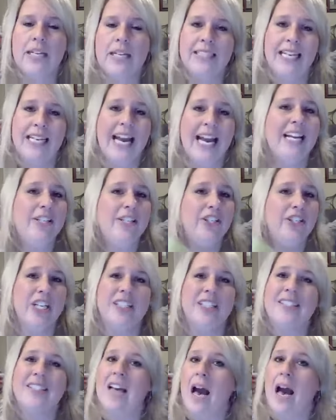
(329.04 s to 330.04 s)
See, I had
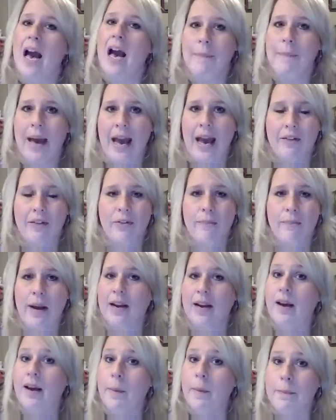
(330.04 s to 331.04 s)
just gotten back from my
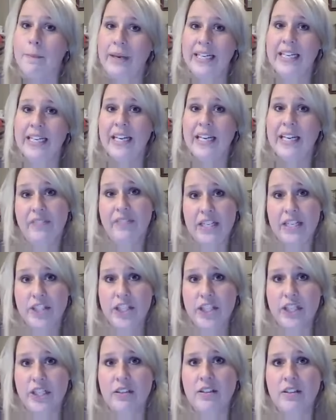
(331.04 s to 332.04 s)
company
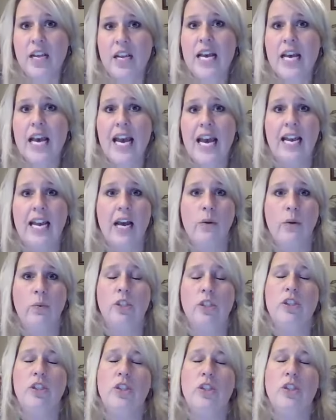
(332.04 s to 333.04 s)
convention and I
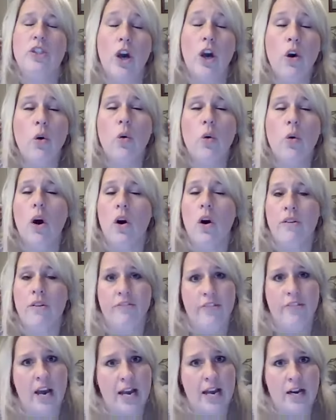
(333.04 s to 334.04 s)
was so on
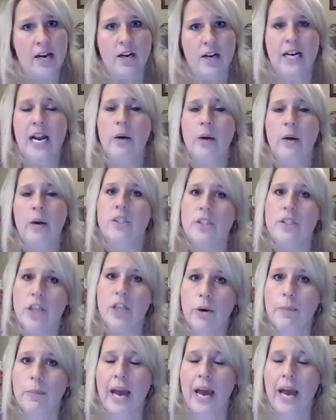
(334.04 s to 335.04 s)
fire and I was
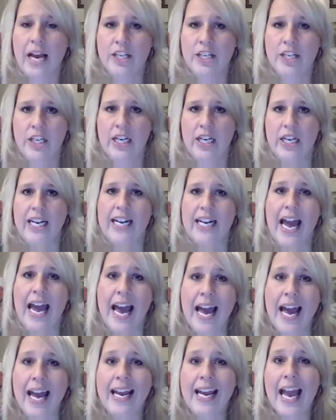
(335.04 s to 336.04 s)
so passionate. And
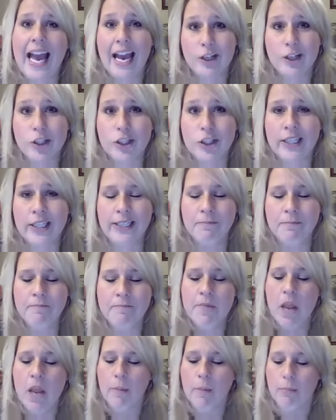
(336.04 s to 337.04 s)
I actually
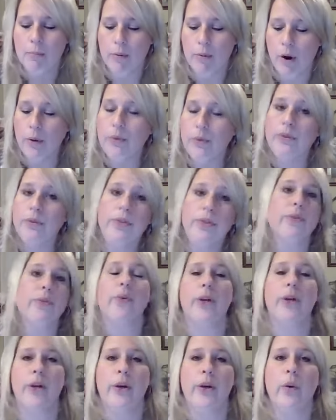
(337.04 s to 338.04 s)
broke
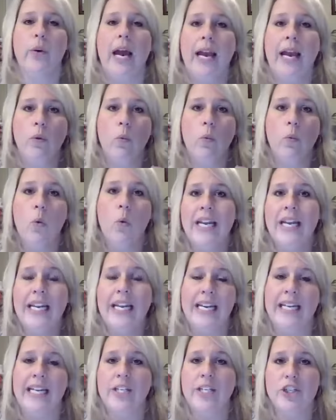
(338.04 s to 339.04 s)
through a
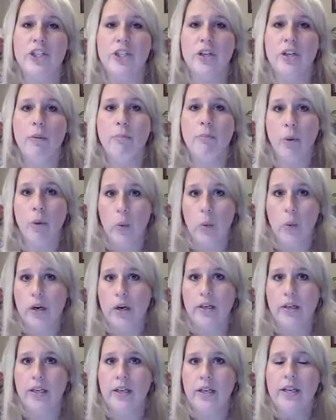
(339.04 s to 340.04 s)
1-inch
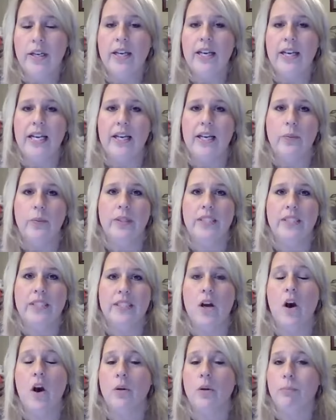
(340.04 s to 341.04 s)
board. It was
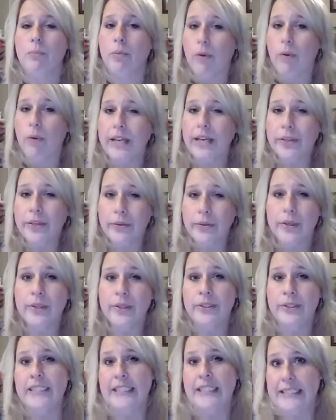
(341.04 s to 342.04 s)
called Breakthrough
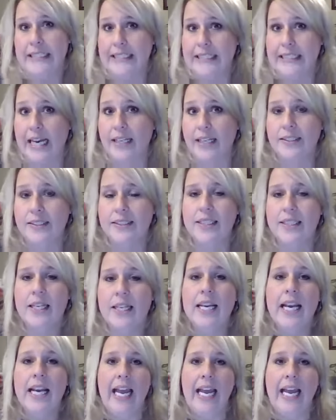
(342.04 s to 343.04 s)
Success.
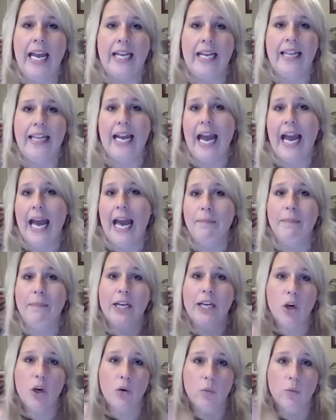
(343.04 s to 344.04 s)
And they had
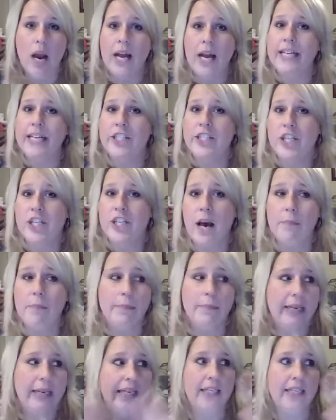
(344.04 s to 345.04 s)
me karate chop,
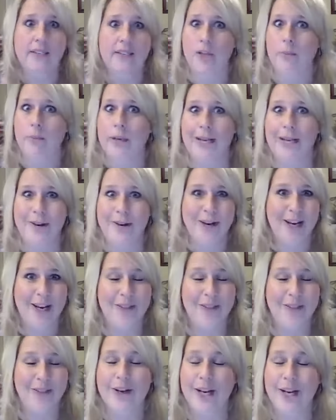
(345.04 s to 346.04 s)
me and so many
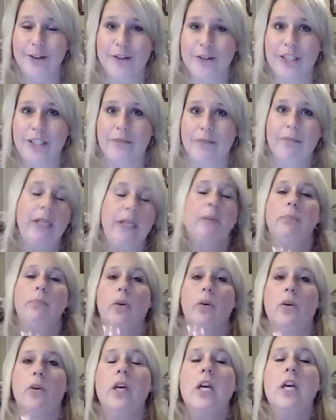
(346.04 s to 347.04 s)
other hundreds of
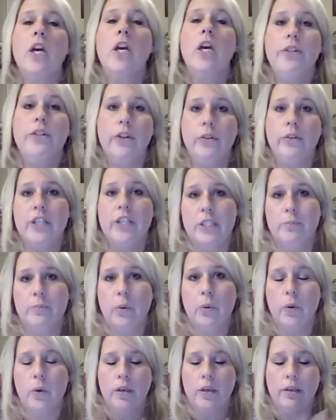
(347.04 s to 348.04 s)
people, through this
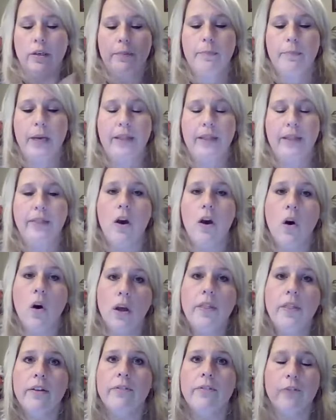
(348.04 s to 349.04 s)
board. But
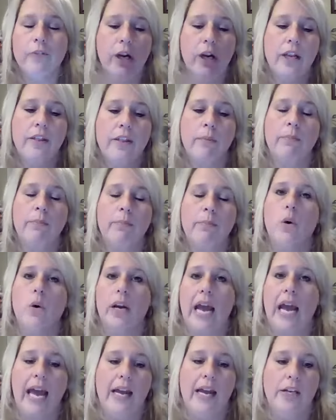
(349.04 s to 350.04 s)
on the front of the board,
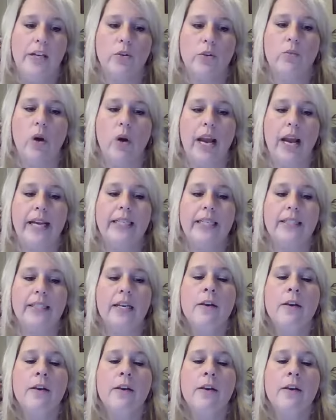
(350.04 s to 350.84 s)
I had to write